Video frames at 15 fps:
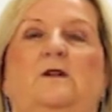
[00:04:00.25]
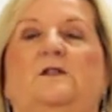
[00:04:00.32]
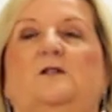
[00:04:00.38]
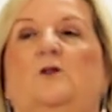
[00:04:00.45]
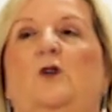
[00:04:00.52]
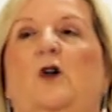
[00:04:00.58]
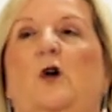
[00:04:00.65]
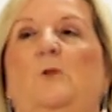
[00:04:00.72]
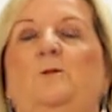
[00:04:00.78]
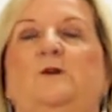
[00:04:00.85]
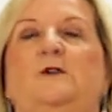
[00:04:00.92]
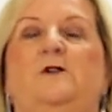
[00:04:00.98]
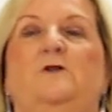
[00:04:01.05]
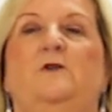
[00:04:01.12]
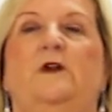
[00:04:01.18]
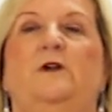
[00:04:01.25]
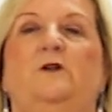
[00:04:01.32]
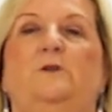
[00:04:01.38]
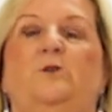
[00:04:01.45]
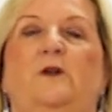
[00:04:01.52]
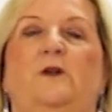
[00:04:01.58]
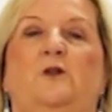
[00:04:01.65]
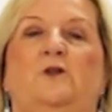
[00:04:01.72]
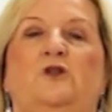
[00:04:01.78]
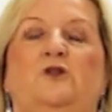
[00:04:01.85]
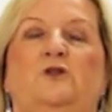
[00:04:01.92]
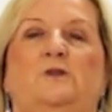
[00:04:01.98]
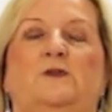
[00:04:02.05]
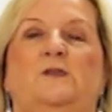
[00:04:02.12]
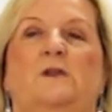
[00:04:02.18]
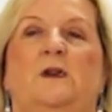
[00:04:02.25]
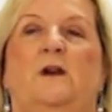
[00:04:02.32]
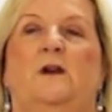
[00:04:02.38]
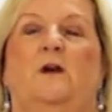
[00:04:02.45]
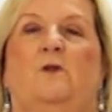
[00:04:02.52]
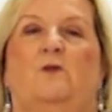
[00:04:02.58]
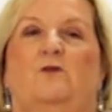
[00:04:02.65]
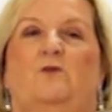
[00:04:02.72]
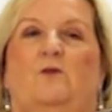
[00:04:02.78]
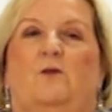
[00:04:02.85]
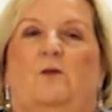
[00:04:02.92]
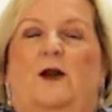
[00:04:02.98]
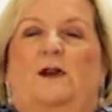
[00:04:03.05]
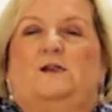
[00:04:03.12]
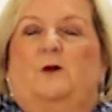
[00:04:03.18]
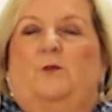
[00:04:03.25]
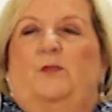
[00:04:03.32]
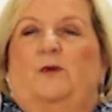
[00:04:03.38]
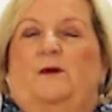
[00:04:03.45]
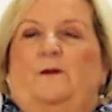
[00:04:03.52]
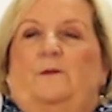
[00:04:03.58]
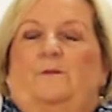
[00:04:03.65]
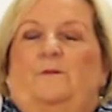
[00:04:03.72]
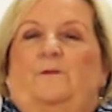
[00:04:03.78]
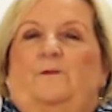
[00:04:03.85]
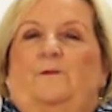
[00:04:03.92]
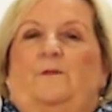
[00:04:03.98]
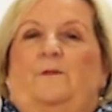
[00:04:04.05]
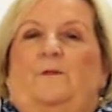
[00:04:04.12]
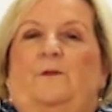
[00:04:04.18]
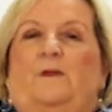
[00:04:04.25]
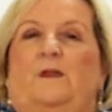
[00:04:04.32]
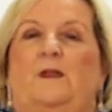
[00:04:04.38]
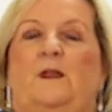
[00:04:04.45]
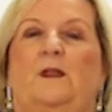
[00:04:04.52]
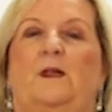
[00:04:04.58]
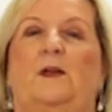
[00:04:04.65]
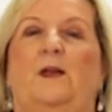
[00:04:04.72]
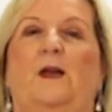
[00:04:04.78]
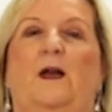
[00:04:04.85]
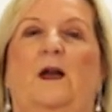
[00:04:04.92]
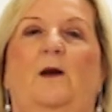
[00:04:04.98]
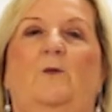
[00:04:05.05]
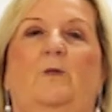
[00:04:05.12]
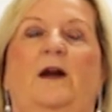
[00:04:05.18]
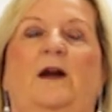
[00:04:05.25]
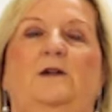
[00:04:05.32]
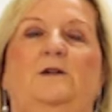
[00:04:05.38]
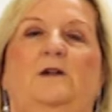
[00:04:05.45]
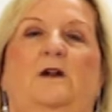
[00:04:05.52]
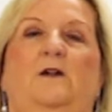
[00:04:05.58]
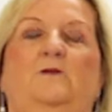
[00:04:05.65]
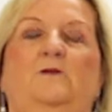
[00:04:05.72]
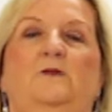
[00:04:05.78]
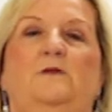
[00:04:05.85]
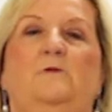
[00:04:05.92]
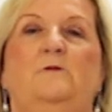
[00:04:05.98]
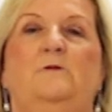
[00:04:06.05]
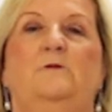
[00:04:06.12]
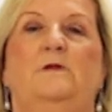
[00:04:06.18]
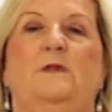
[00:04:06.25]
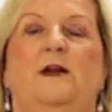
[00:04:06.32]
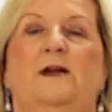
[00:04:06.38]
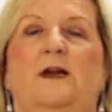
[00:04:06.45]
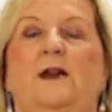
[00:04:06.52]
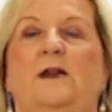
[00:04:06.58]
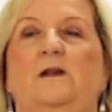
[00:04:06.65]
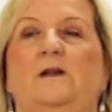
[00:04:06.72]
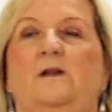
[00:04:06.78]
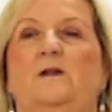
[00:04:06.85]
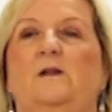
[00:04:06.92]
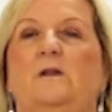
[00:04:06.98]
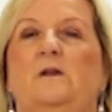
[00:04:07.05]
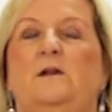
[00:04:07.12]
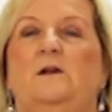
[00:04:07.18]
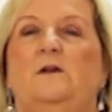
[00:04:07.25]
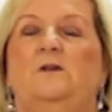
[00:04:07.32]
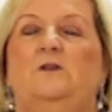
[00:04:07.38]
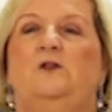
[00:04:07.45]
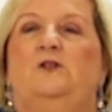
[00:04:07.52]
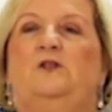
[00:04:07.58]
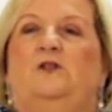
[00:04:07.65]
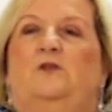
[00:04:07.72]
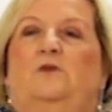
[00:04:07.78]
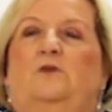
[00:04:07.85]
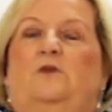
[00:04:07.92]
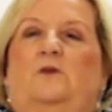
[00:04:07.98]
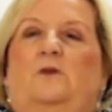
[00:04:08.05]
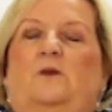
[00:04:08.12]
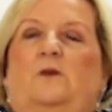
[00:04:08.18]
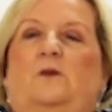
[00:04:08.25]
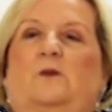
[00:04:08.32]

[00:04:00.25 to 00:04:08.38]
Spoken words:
So up to your ears, bring your shoulders right up and back down. Again, 2,